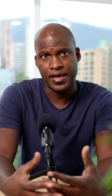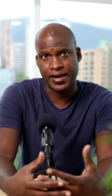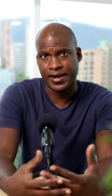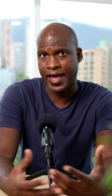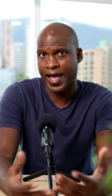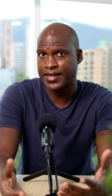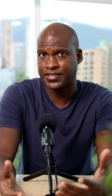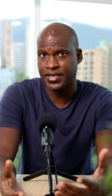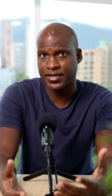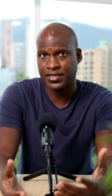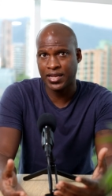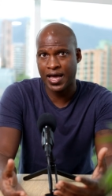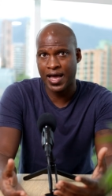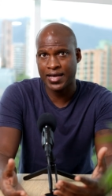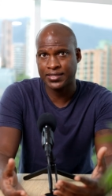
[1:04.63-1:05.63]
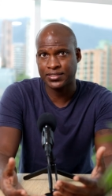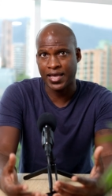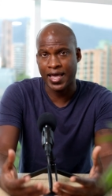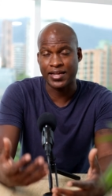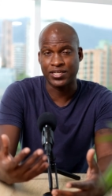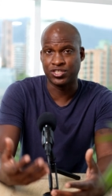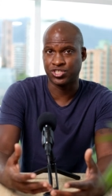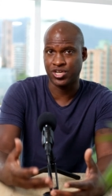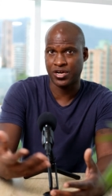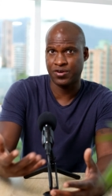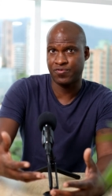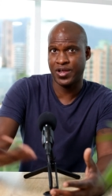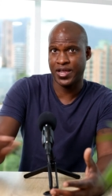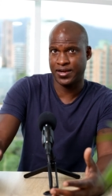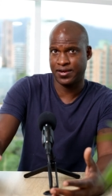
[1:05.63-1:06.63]
an asset class and
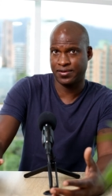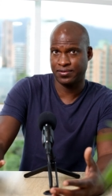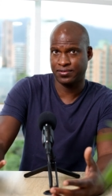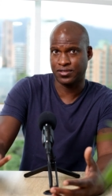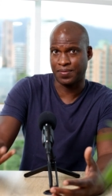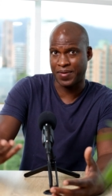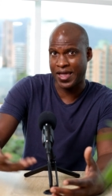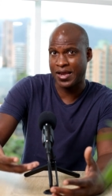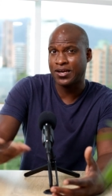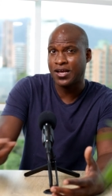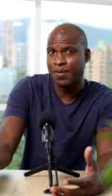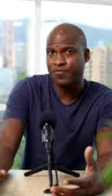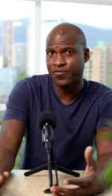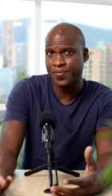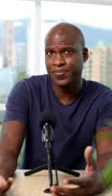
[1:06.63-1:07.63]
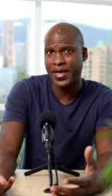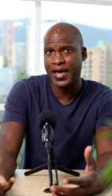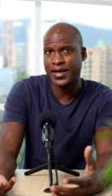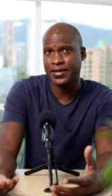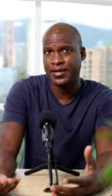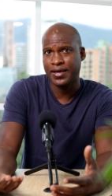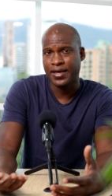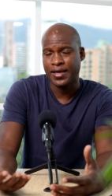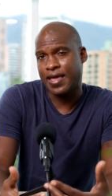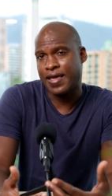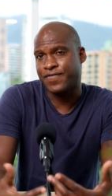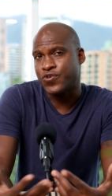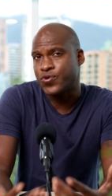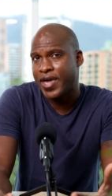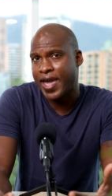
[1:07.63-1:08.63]
generate some income from that,
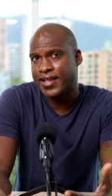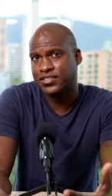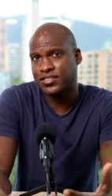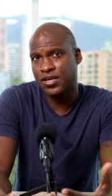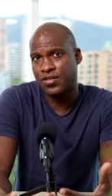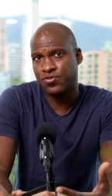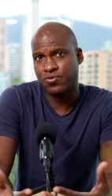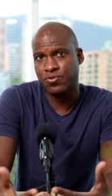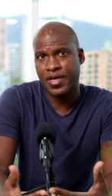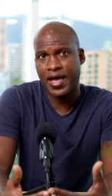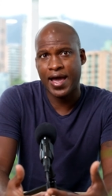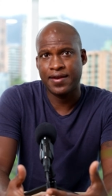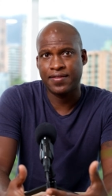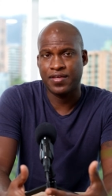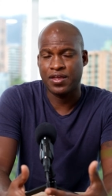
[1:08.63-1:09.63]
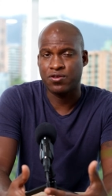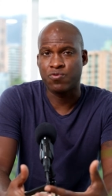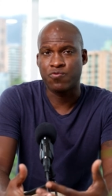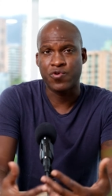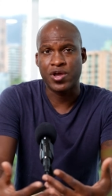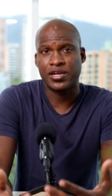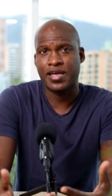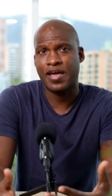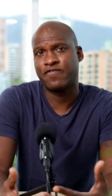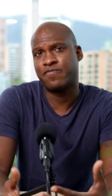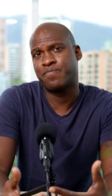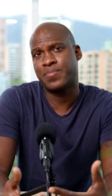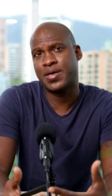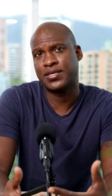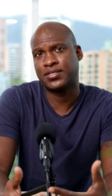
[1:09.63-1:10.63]
if you can't see through that, then you really have
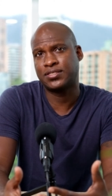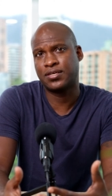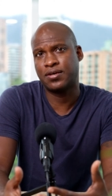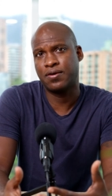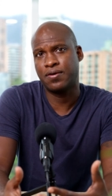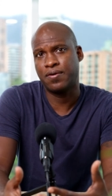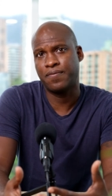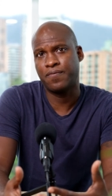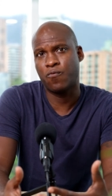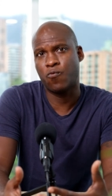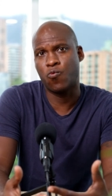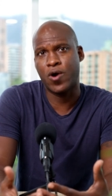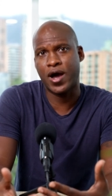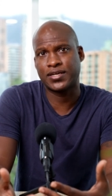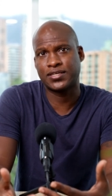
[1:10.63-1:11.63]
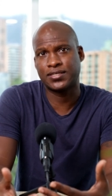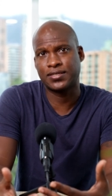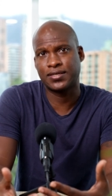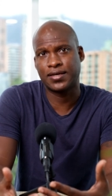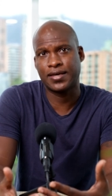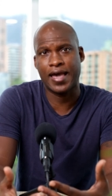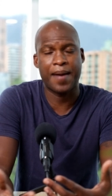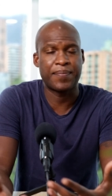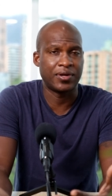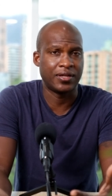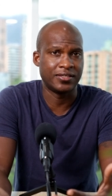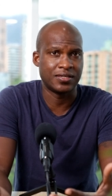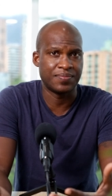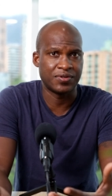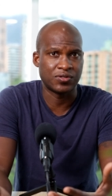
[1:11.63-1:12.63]
missed what
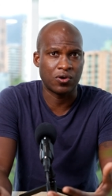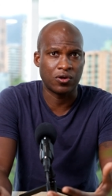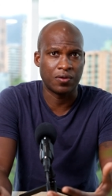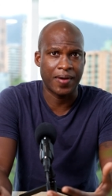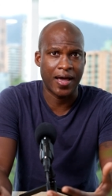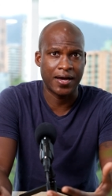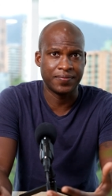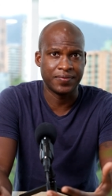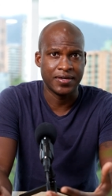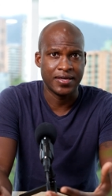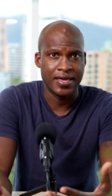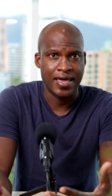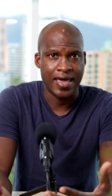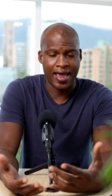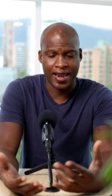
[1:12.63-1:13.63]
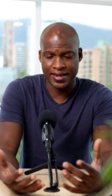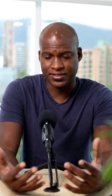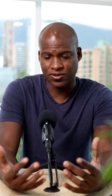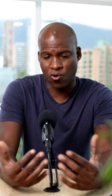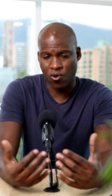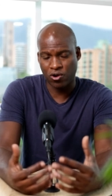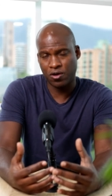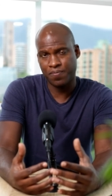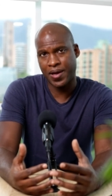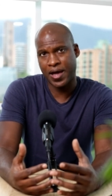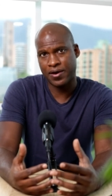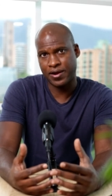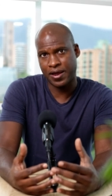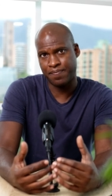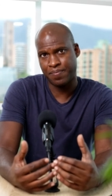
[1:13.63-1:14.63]
capitalism is all about. And it's all
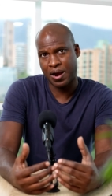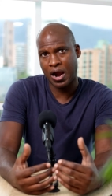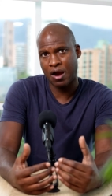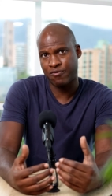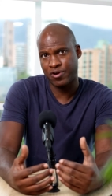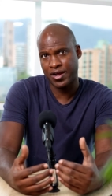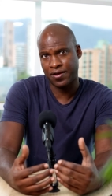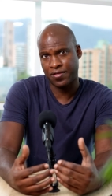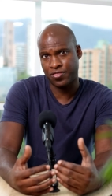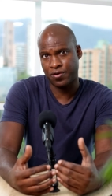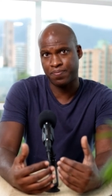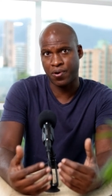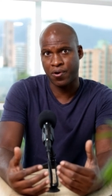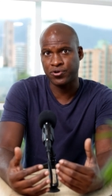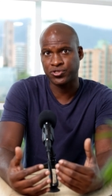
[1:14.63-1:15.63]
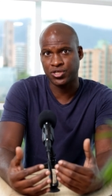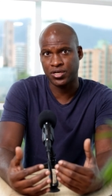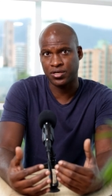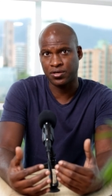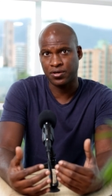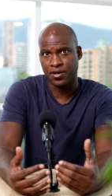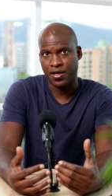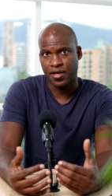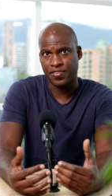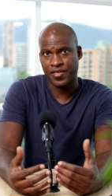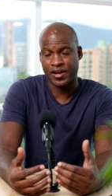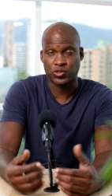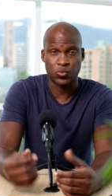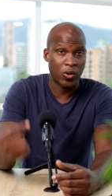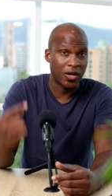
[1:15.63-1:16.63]
about empowering the person that is